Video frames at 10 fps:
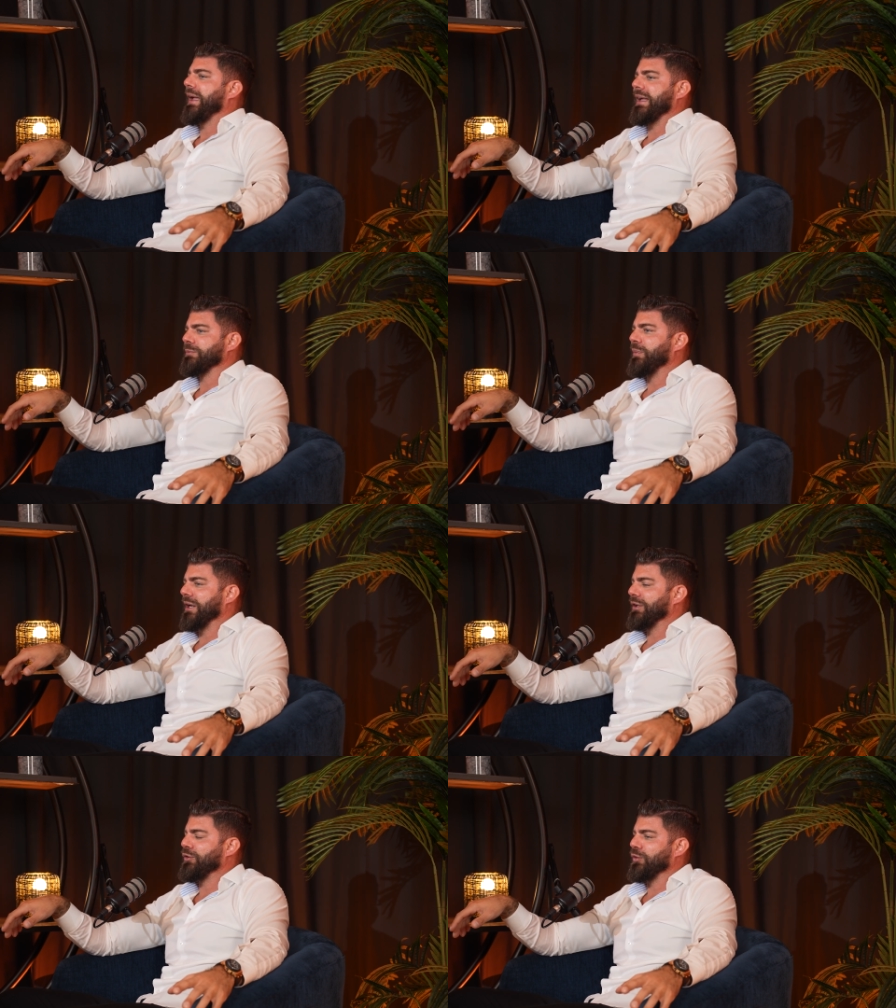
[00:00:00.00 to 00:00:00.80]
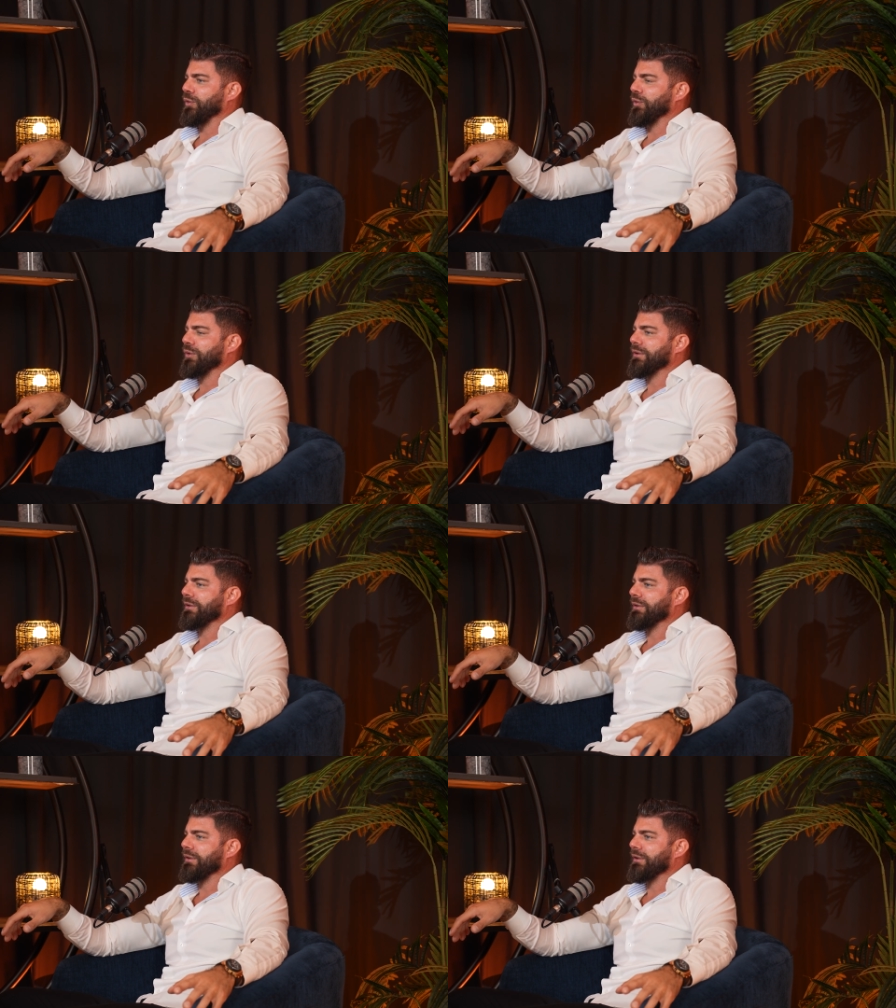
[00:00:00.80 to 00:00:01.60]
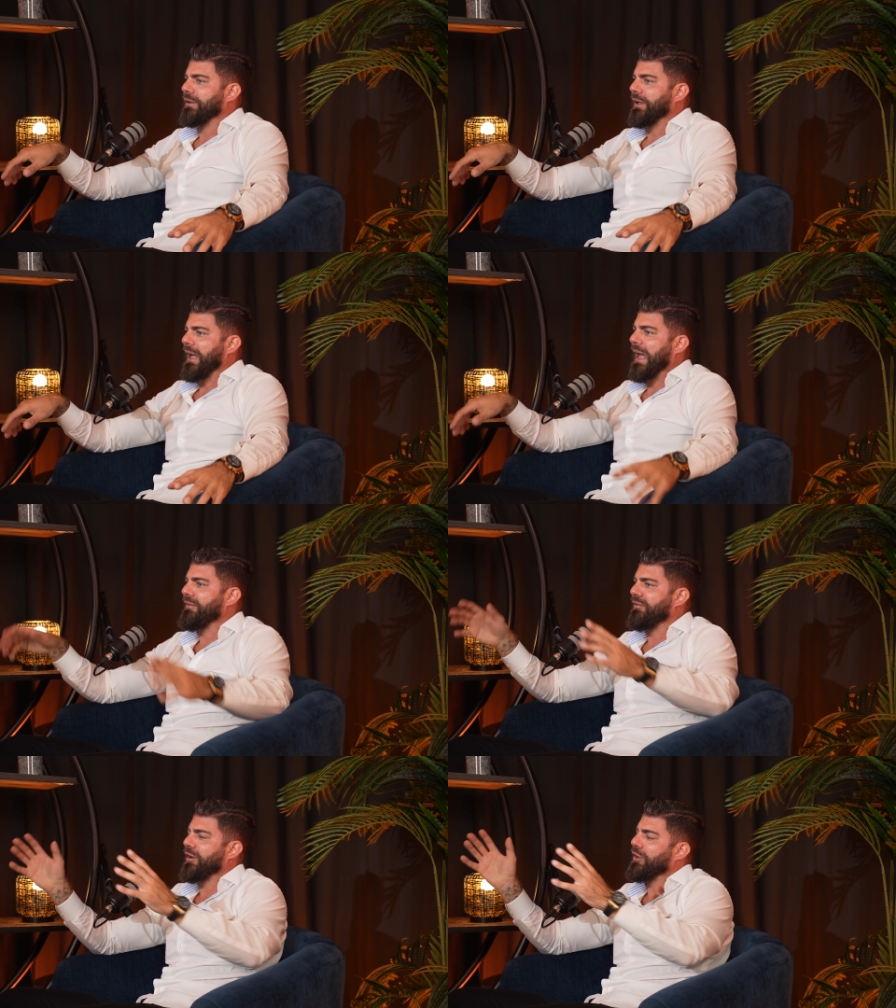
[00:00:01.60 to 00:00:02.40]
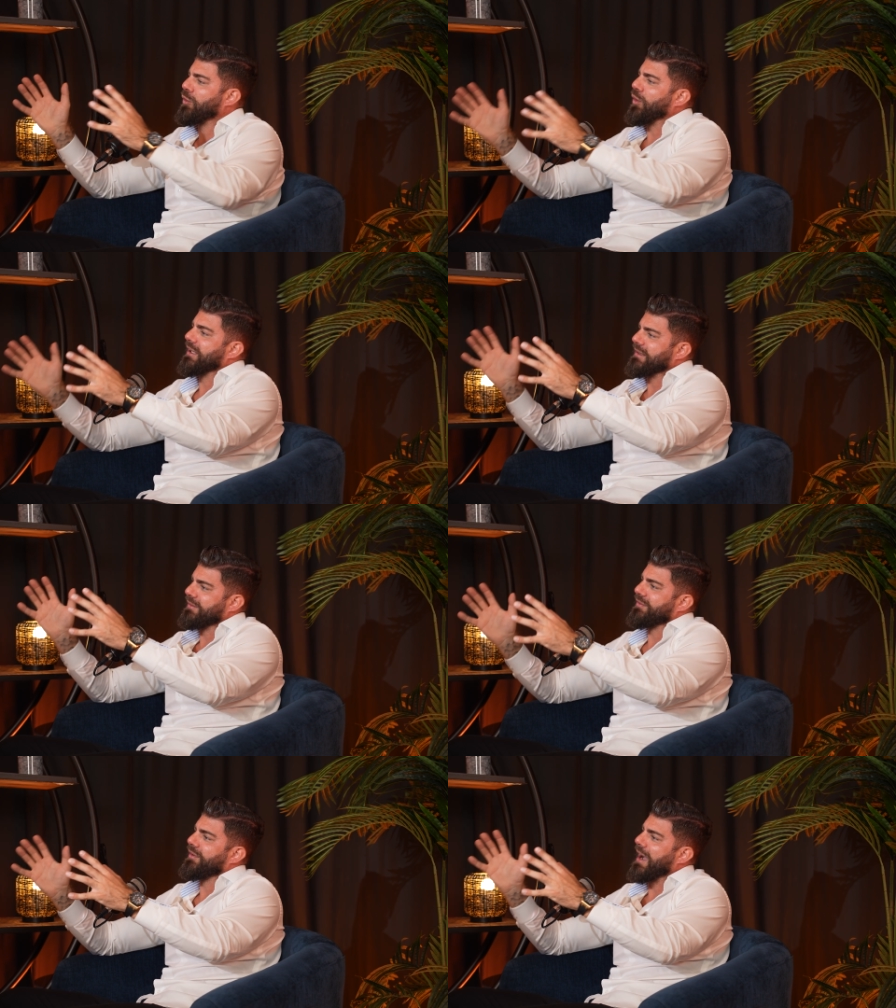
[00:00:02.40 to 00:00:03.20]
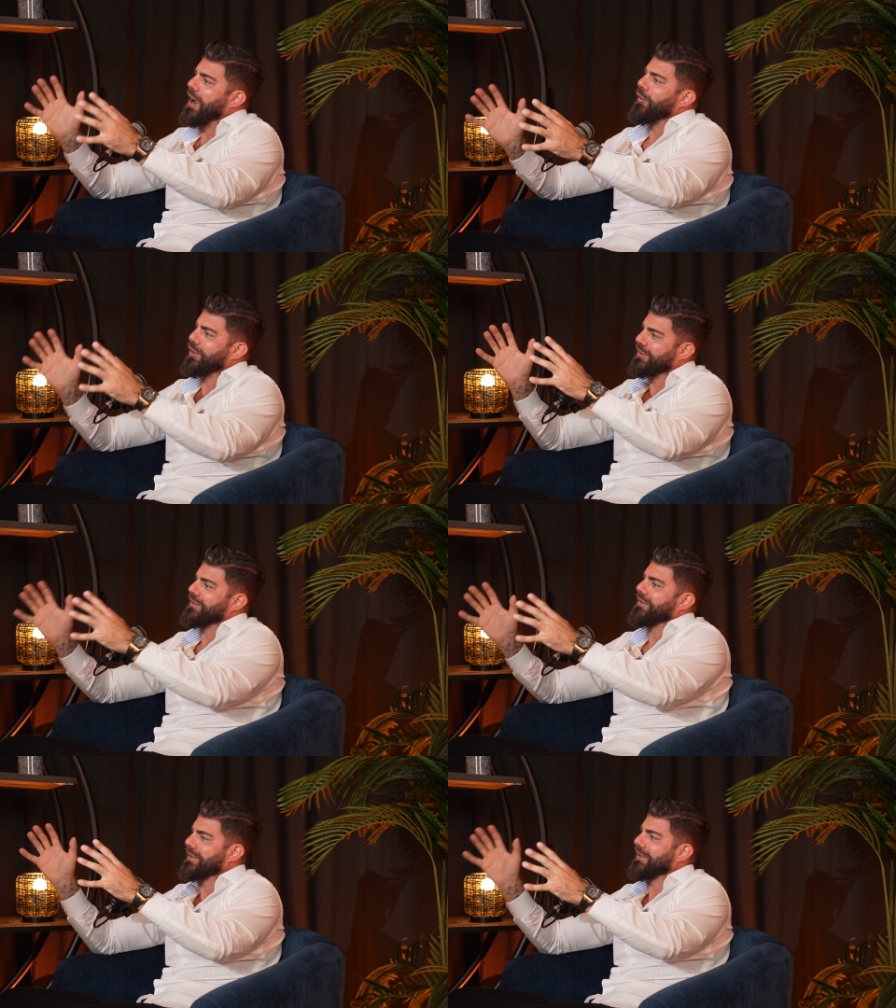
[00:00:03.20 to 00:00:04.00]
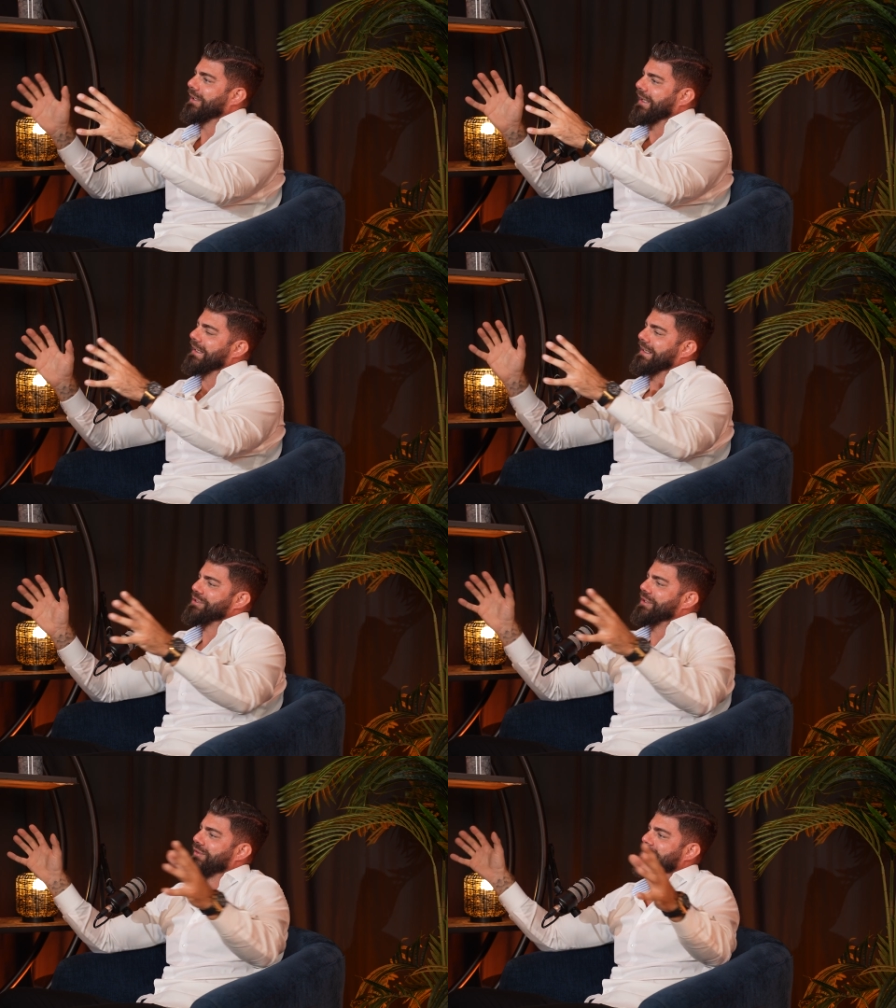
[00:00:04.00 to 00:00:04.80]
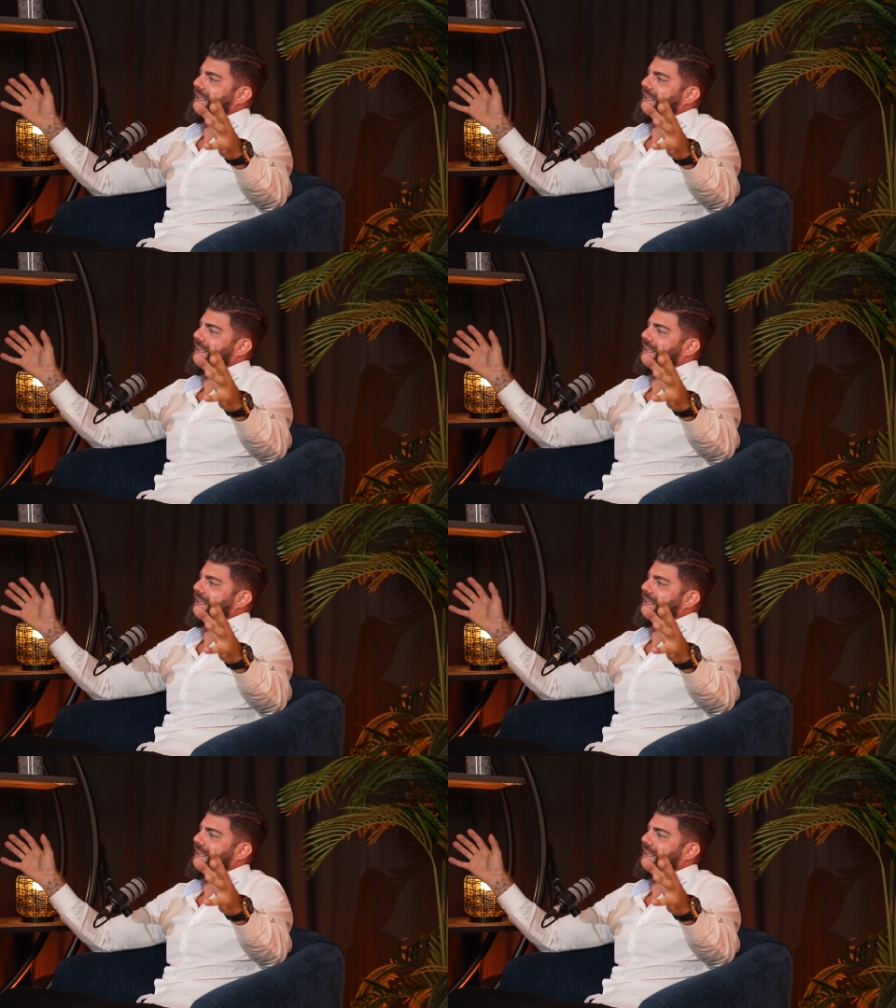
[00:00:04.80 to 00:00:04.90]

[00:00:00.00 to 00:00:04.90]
it's better to have very qualitative hours in each different